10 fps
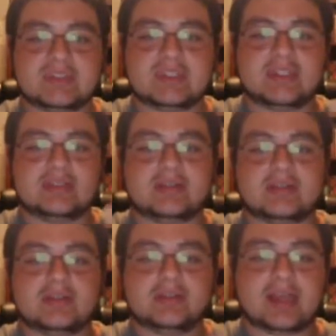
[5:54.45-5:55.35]

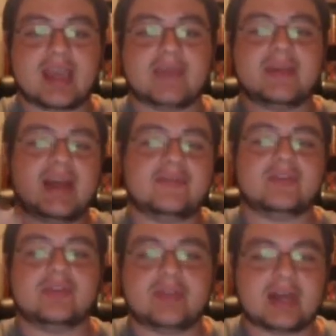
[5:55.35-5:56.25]
came in
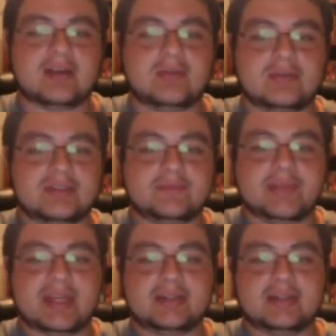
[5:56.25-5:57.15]
after THAC0 was
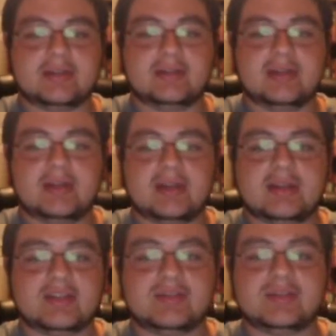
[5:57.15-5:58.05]
abandoned
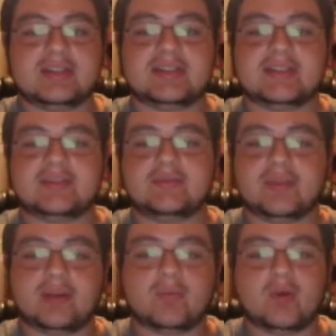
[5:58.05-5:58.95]
can use the
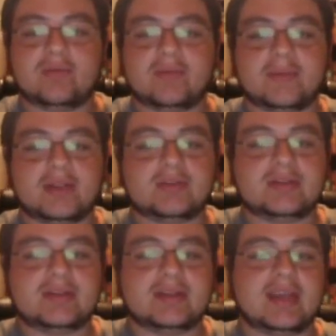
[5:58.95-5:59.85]
system they're more familiar
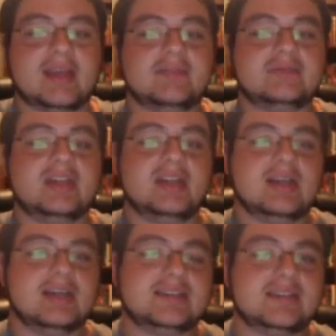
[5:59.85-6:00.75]
with. And it gave
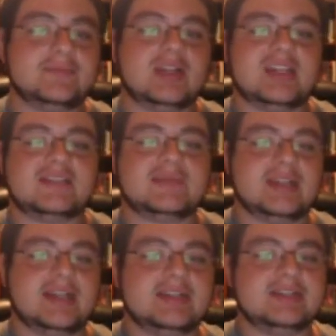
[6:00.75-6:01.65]
a simple
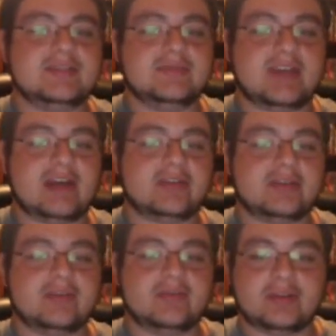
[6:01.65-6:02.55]
explanation of how to
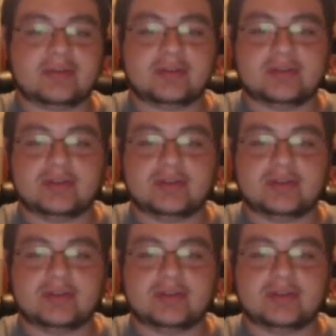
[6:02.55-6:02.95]
convert the